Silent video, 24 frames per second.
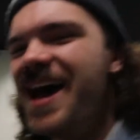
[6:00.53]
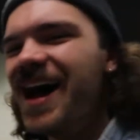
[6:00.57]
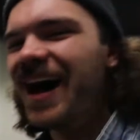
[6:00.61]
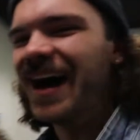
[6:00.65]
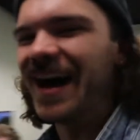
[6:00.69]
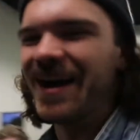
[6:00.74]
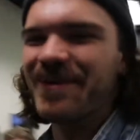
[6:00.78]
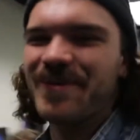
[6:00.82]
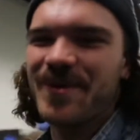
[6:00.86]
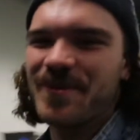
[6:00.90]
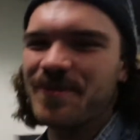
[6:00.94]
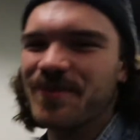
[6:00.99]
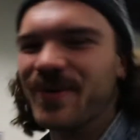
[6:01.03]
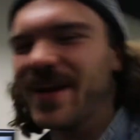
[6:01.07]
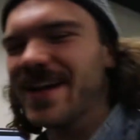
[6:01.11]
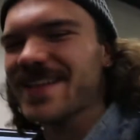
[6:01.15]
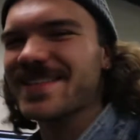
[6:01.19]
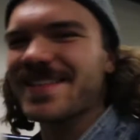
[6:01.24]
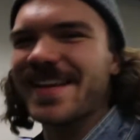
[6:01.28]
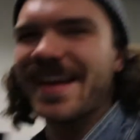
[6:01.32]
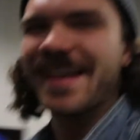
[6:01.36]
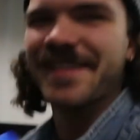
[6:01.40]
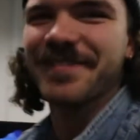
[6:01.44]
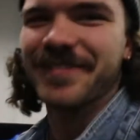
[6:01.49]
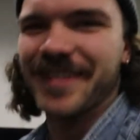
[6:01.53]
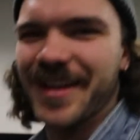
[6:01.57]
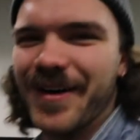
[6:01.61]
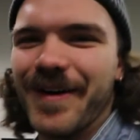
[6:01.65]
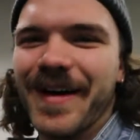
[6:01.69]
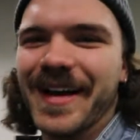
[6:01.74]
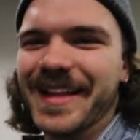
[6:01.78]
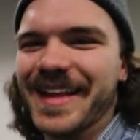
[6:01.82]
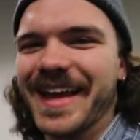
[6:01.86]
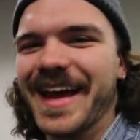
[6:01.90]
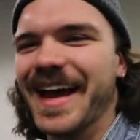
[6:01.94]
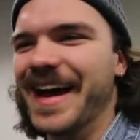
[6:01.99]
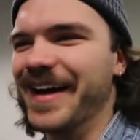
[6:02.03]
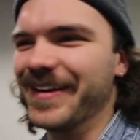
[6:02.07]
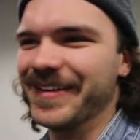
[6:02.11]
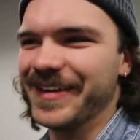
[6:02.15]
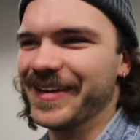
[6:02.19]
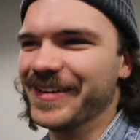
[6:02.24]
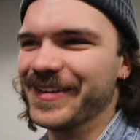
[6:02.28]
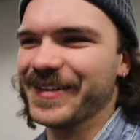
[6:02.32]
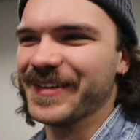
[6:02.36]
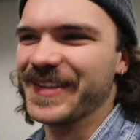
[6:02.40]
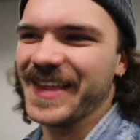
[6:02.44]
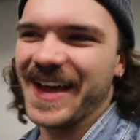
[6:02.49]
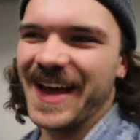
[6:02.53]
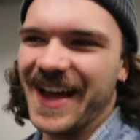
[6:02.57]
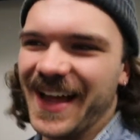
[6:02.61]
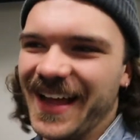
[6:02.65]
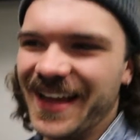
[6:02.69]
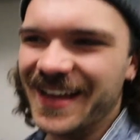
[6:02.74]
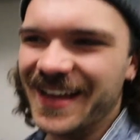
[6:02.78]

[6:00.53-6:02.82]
I'm impressed. I have no idea how you do that.